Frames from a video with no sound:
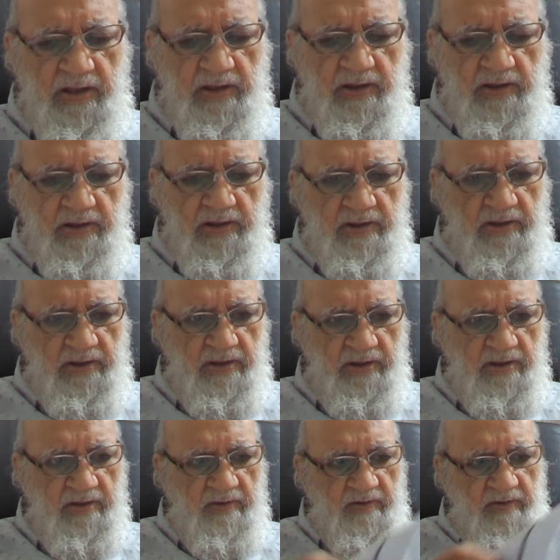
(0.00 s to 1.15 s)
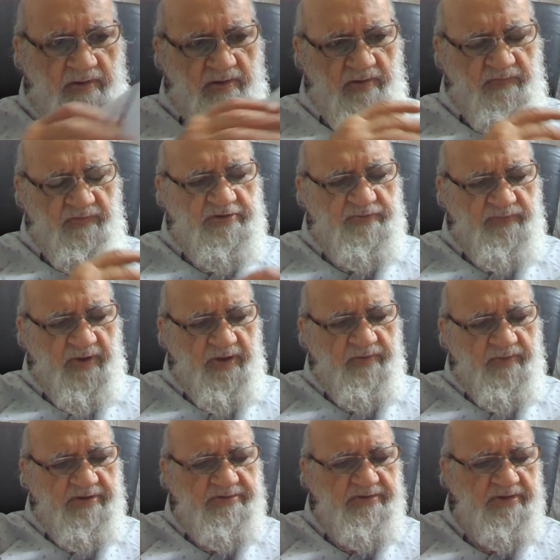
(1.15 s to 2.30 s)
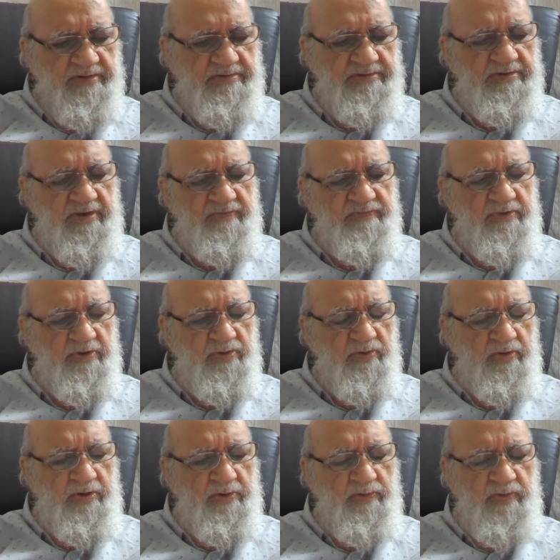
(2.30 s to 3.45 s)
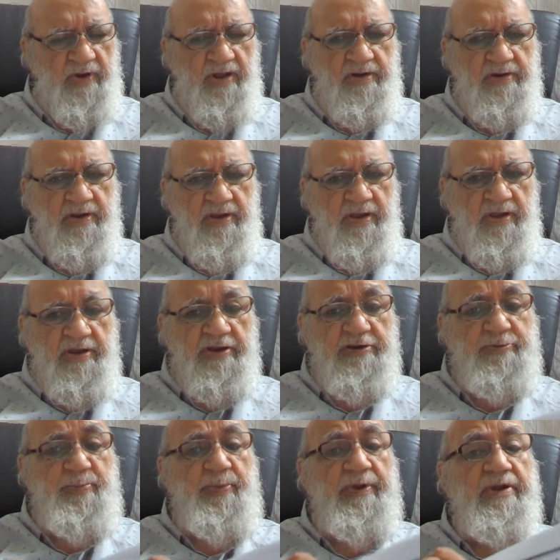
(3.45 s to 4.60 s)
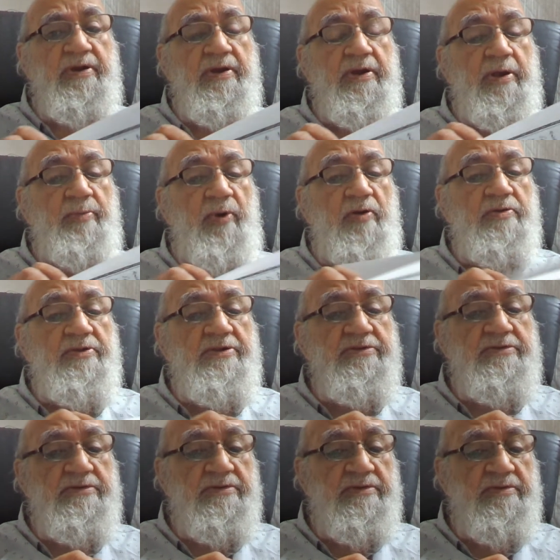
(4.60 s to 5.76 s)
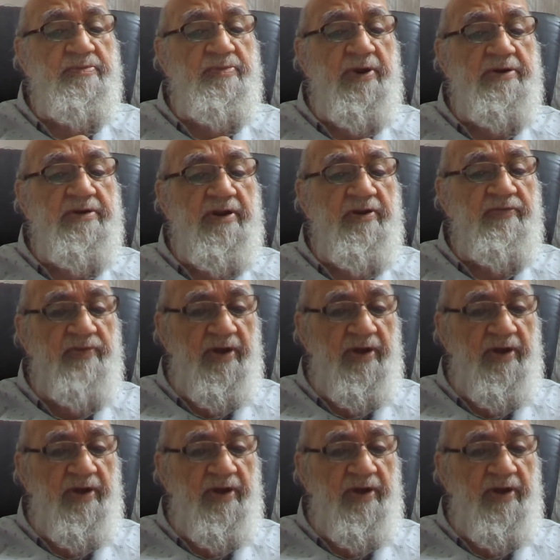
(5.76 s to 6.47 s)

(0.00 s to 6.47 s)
uh, first five verses of the Holy Quran speak about this matter of